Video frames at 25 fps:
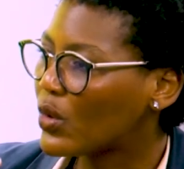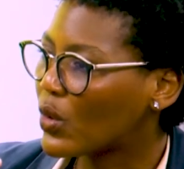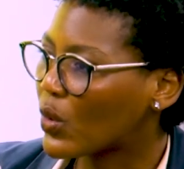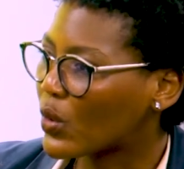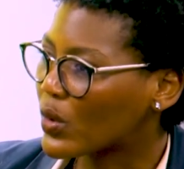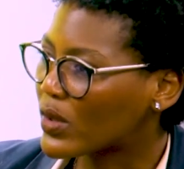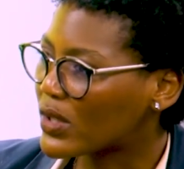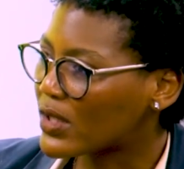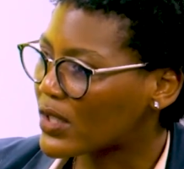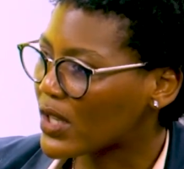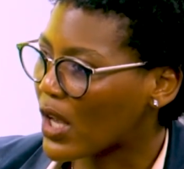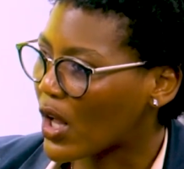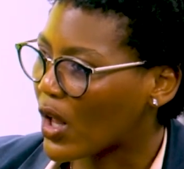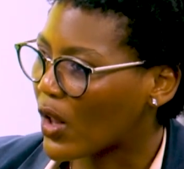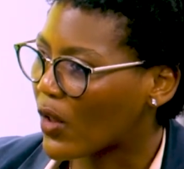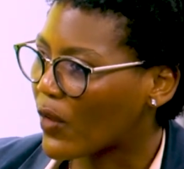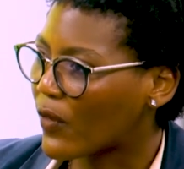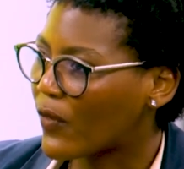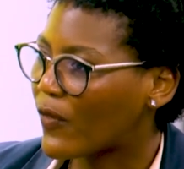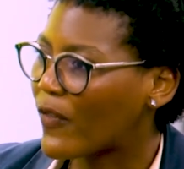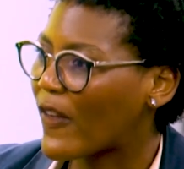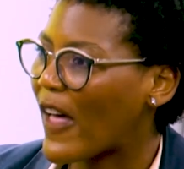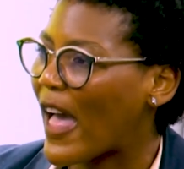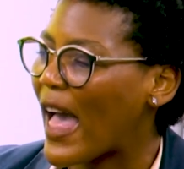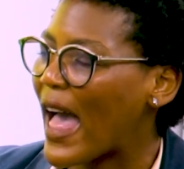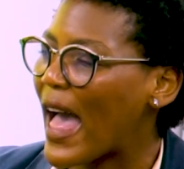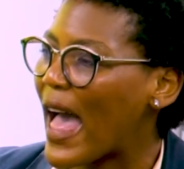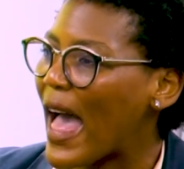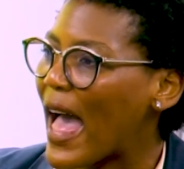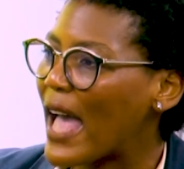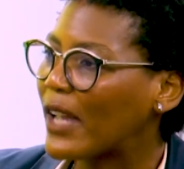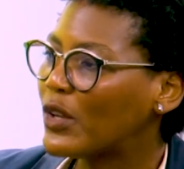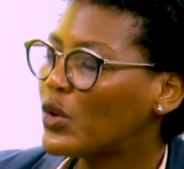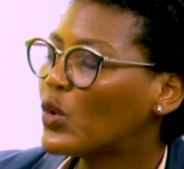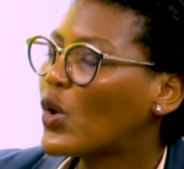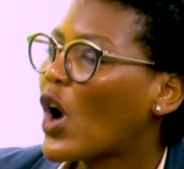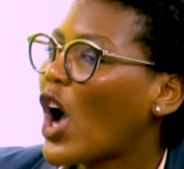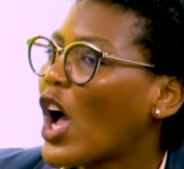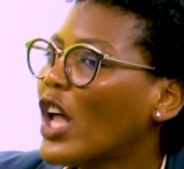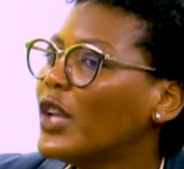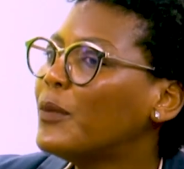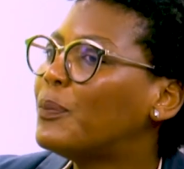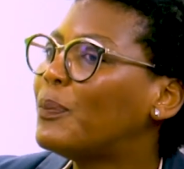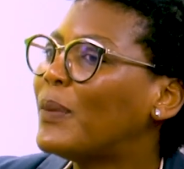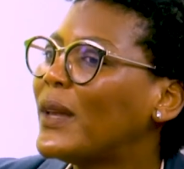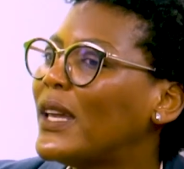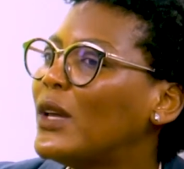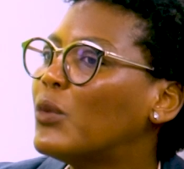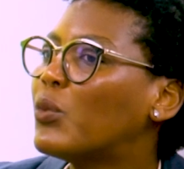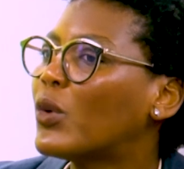yourself, you
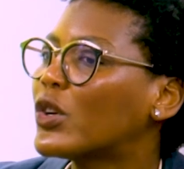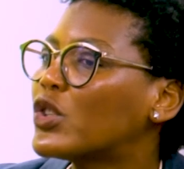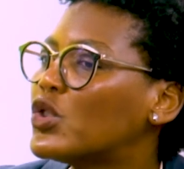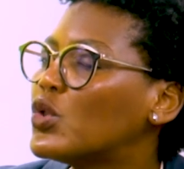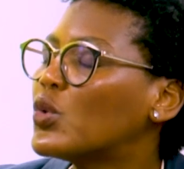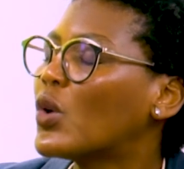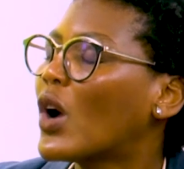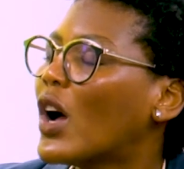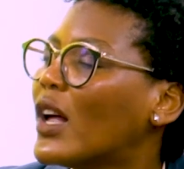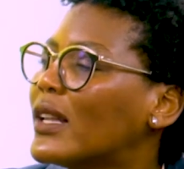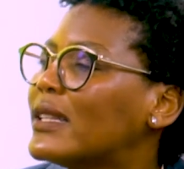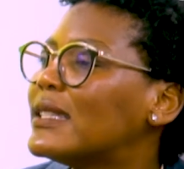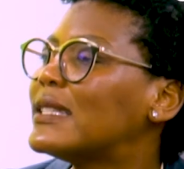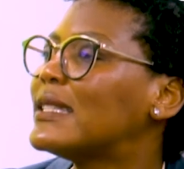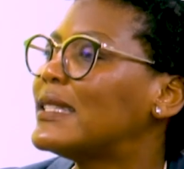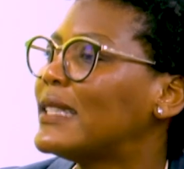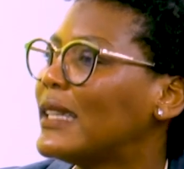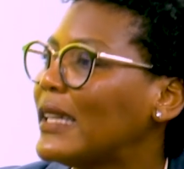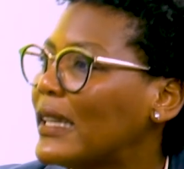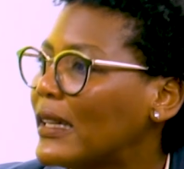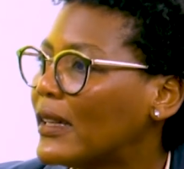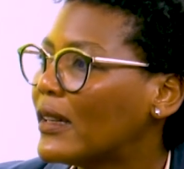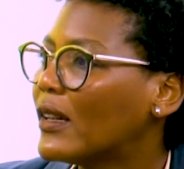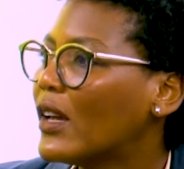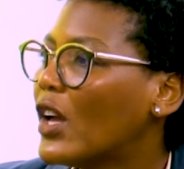can't be what you can't see.